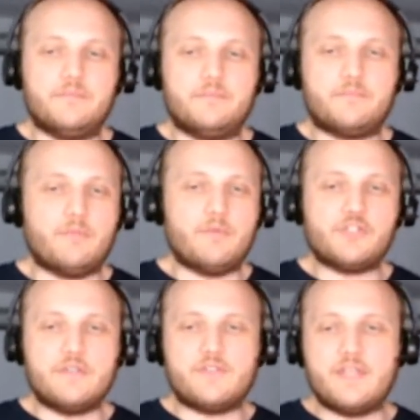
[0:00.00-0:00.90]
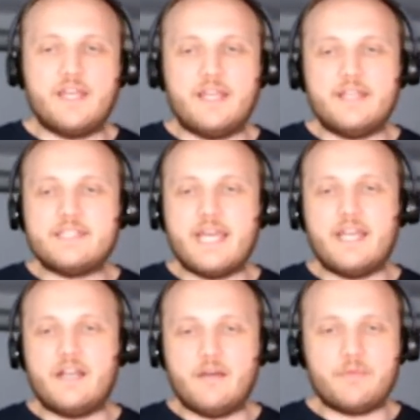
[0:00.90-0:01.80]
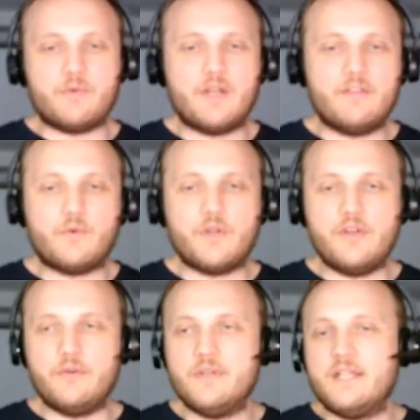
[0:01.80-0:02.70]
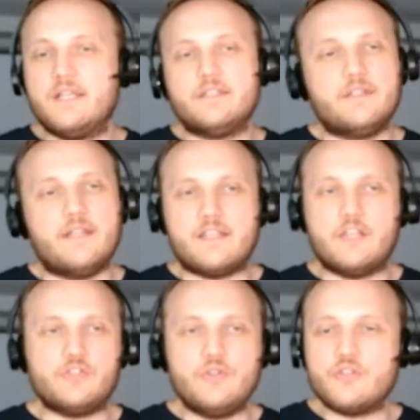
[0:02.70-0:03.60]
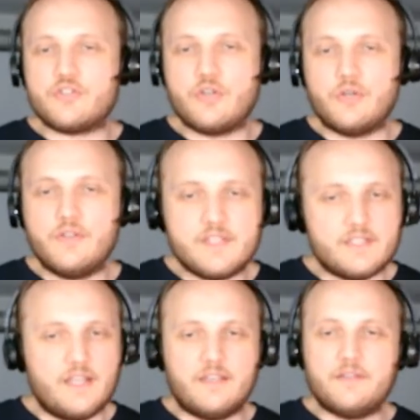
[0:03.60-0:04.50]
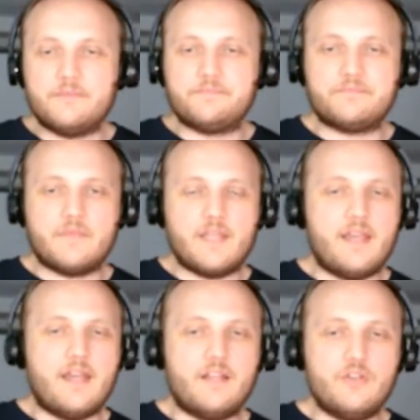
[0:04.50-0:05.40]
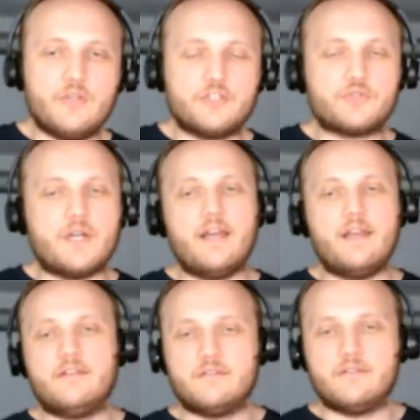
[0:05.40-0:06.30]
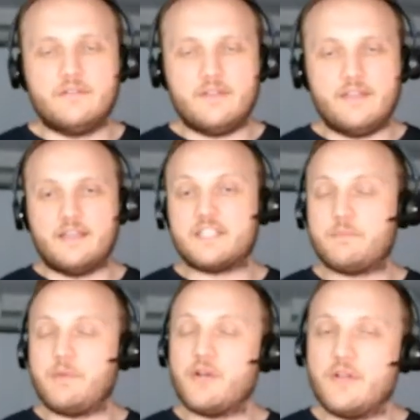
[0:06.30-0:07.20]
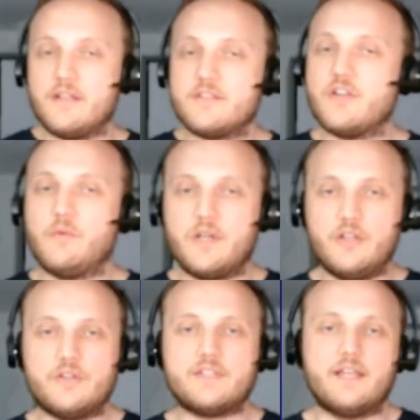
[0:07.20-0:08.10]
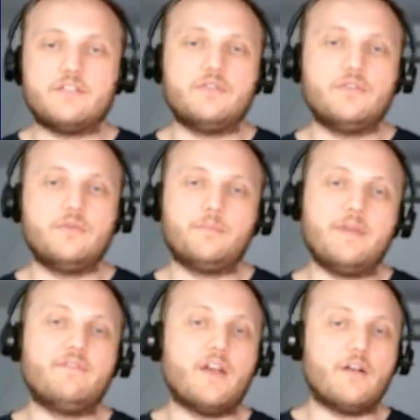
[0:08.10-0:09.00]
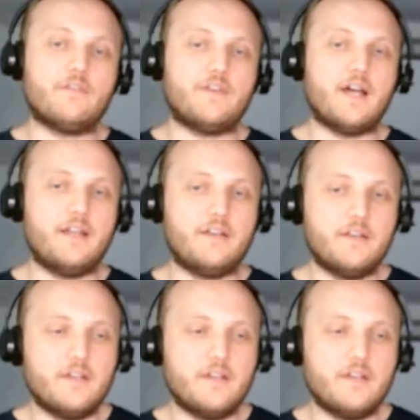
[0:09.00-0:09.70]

permissions to get a tenant up and running for you. Essentially, you just go to this link and you can try the experience of what it looks like to be verified